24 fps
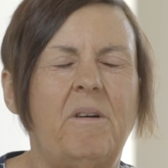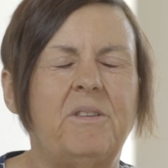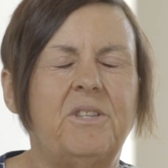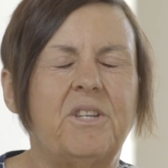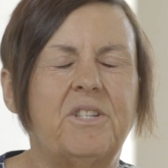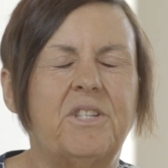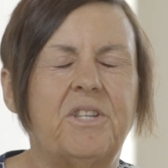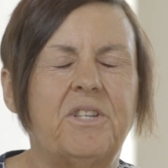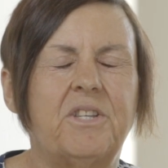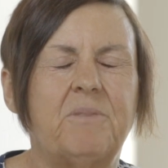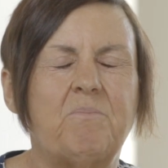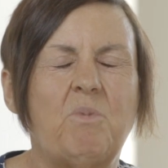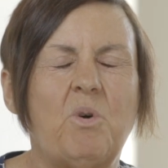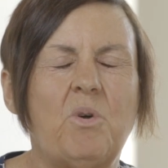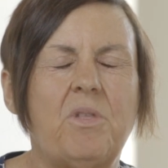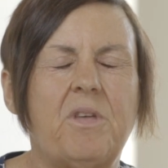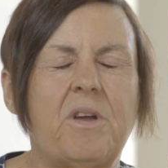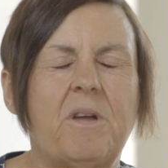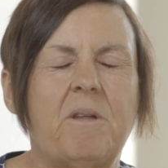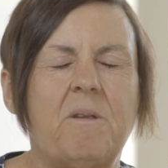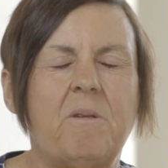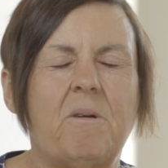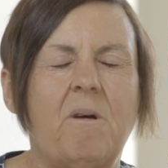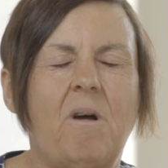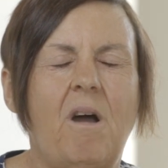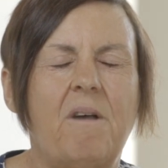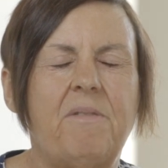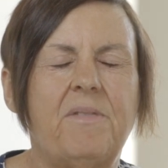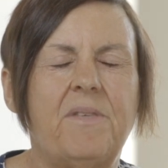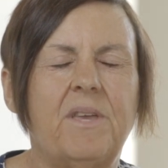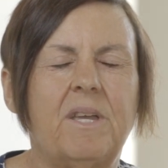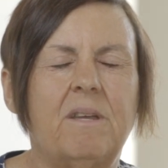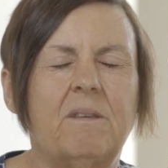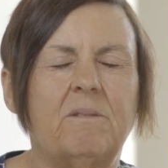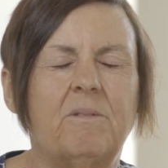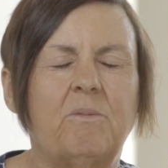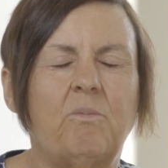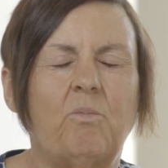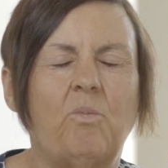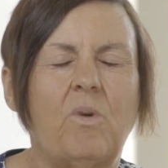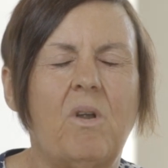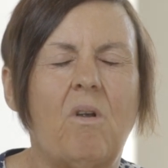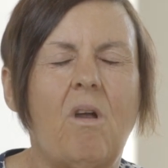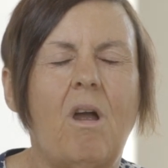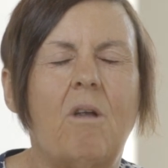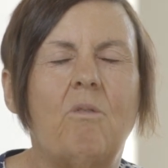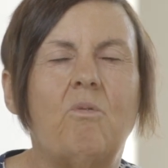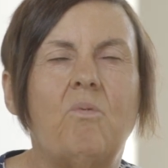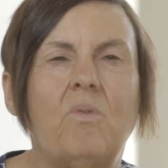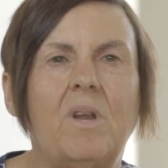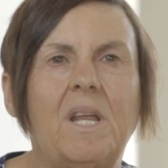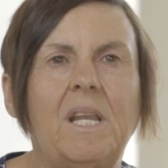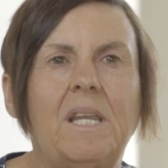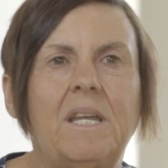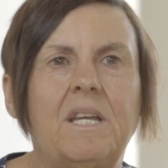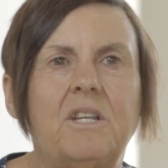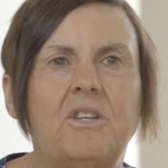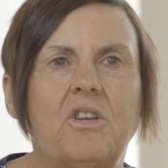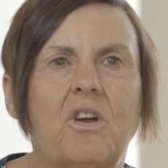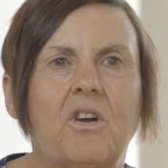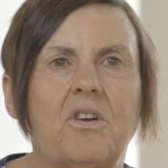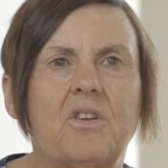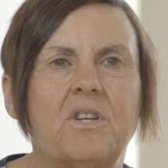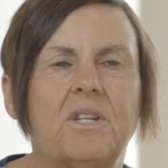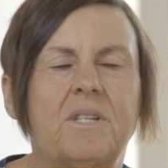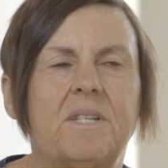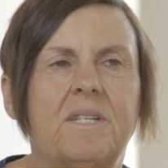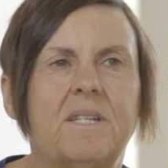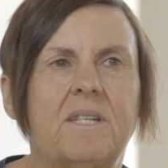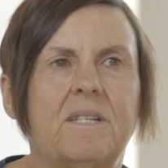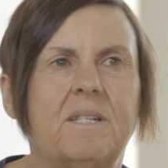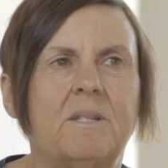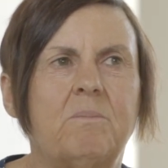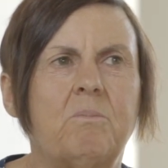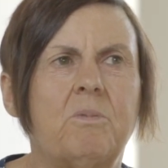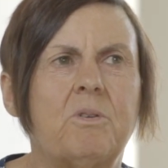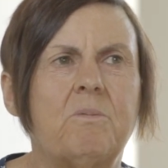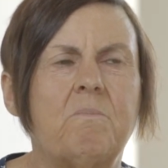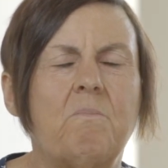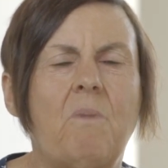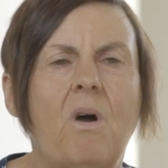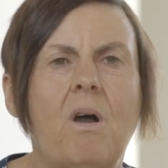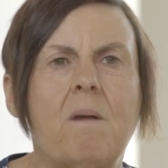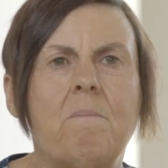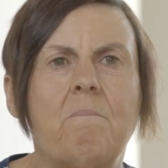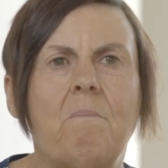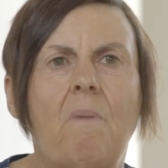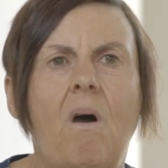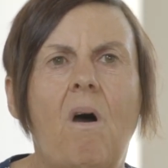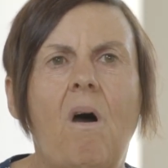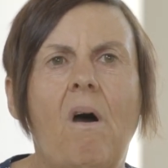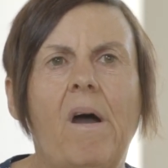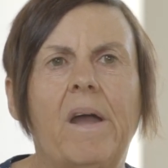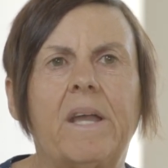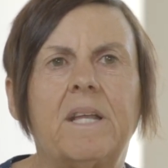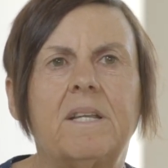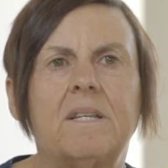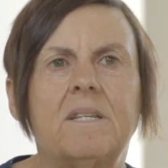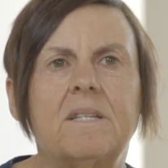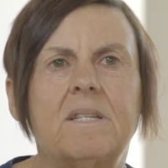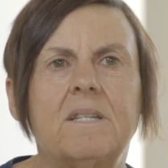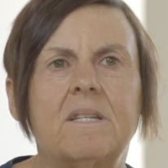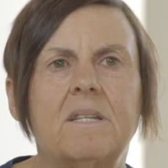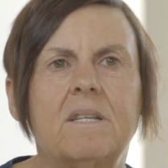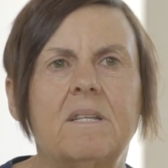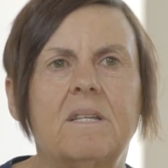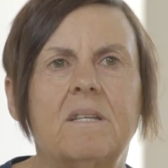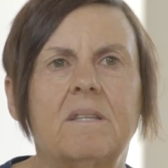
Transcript: this is more that I think where I really notice is with my mind,